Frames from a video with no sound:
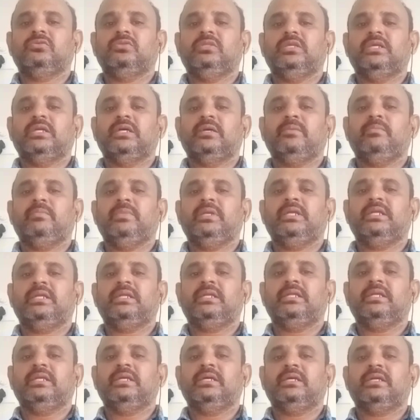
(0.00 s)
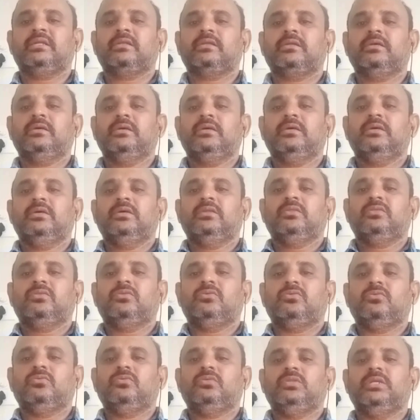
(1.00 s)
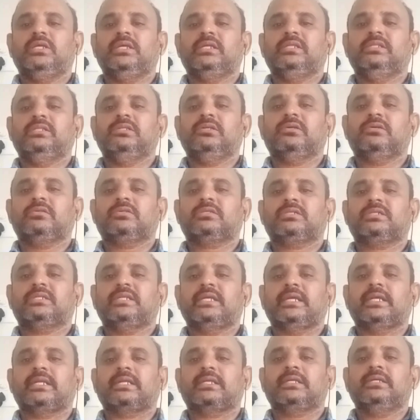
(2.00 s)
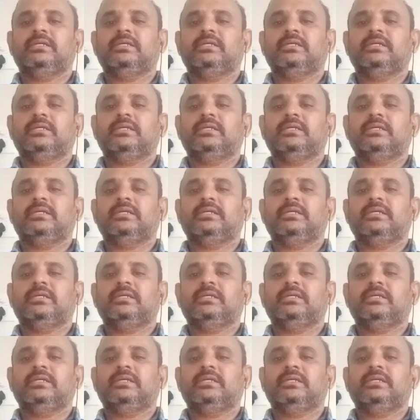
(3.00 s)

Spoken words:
the ambient air through the exhaust stack.